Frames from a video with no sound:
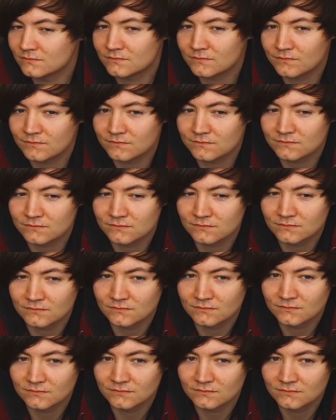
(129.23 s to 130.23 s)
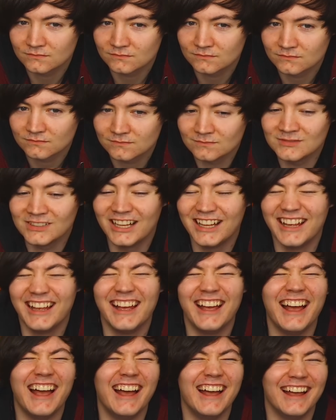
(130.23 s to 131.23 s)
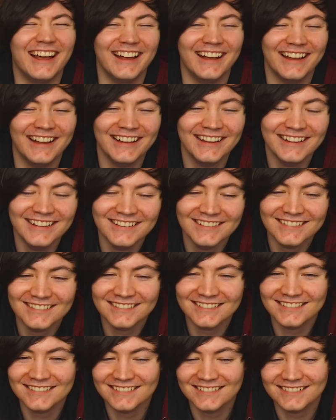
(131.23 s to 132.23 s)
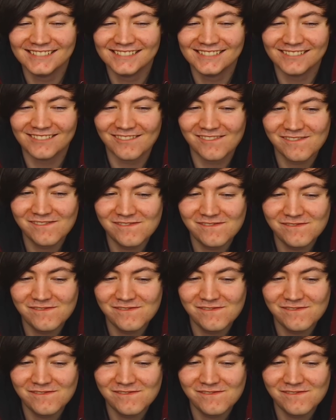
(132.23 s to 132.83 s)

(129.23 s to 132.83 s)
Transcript: (not speaking)